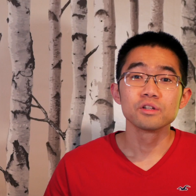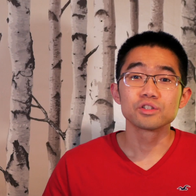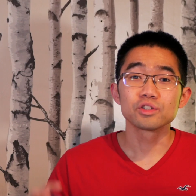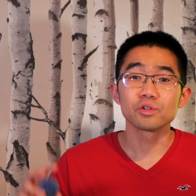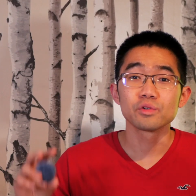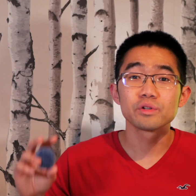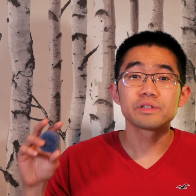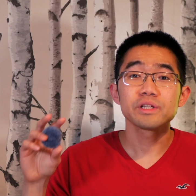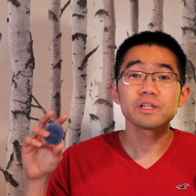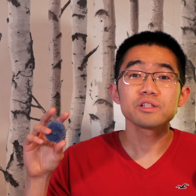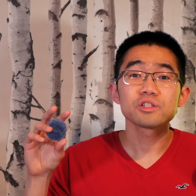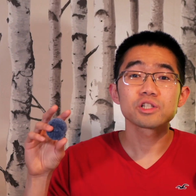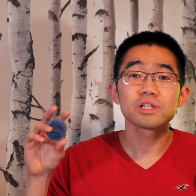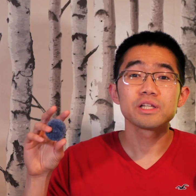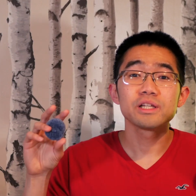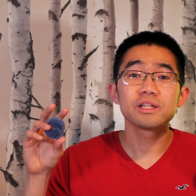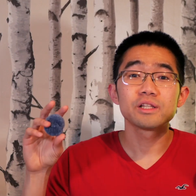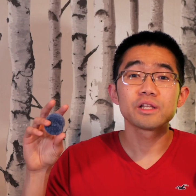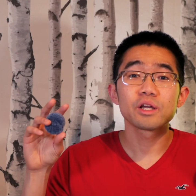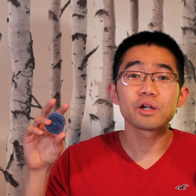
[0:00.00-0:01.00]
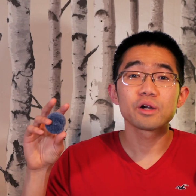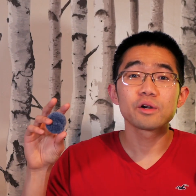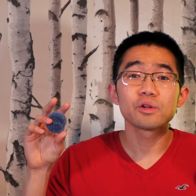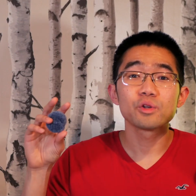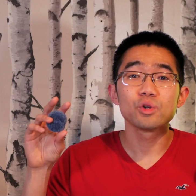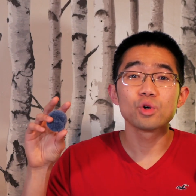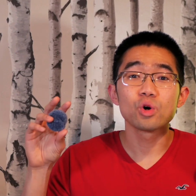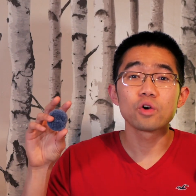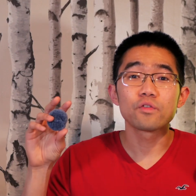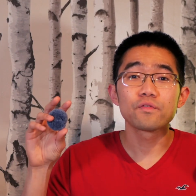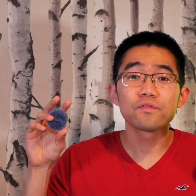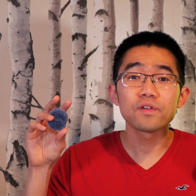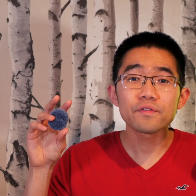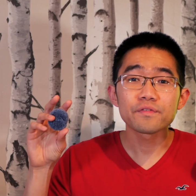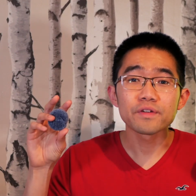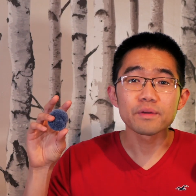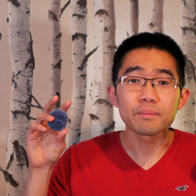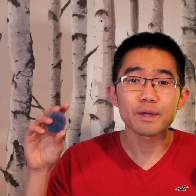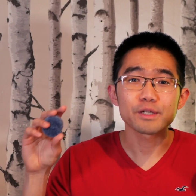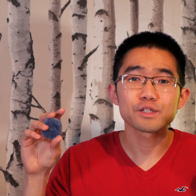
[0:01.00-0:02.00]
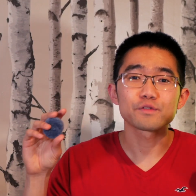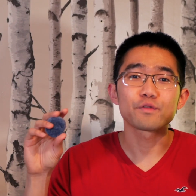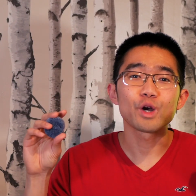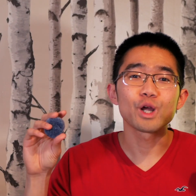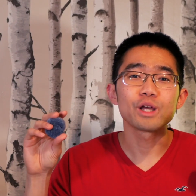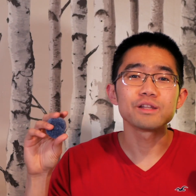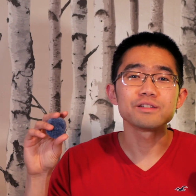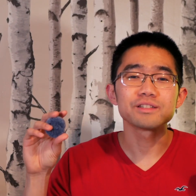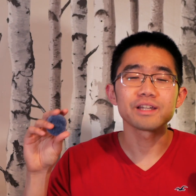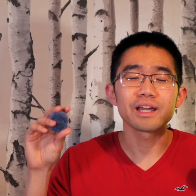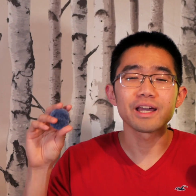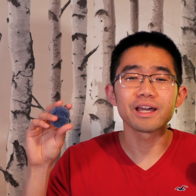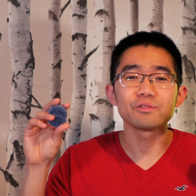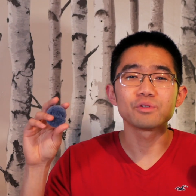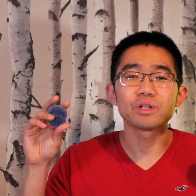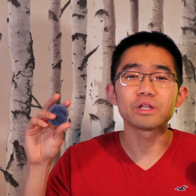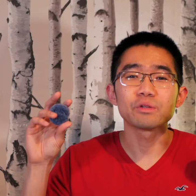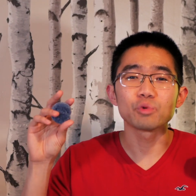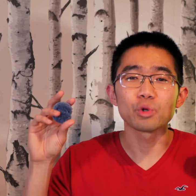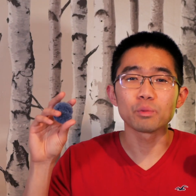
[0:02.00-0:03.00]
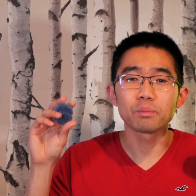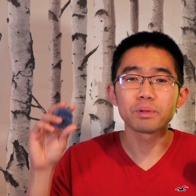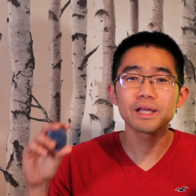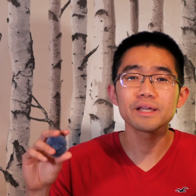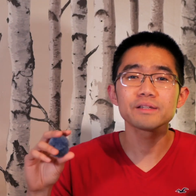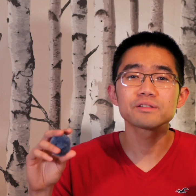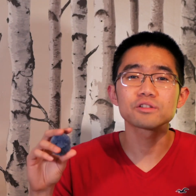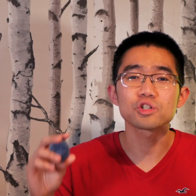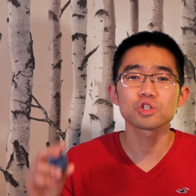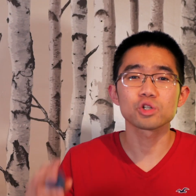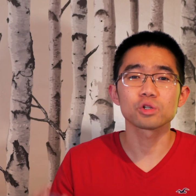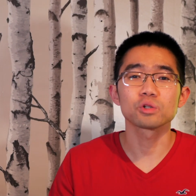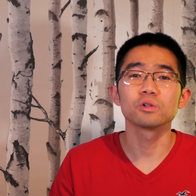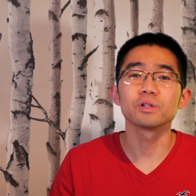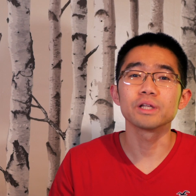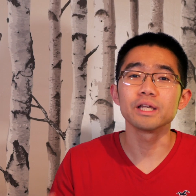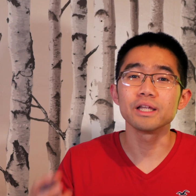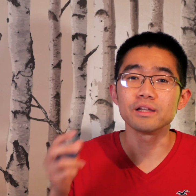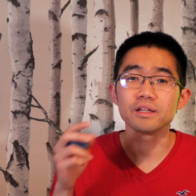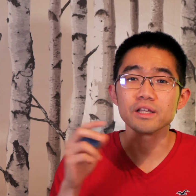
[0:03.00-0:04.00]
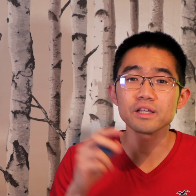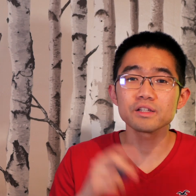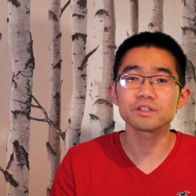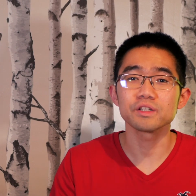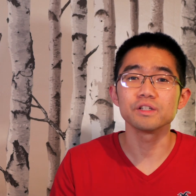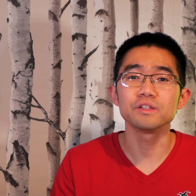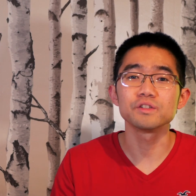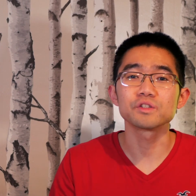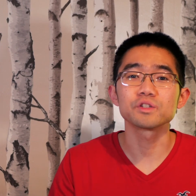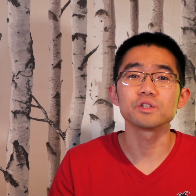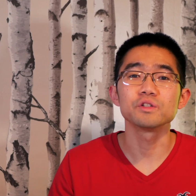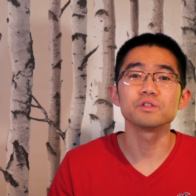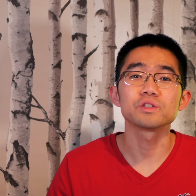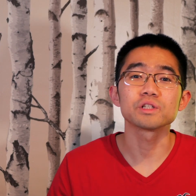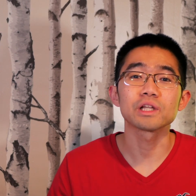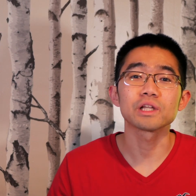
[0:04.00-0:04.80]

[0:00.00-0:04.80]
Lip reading: So essentially they're your fluffy best friends, and they replace the shuttle in this instance,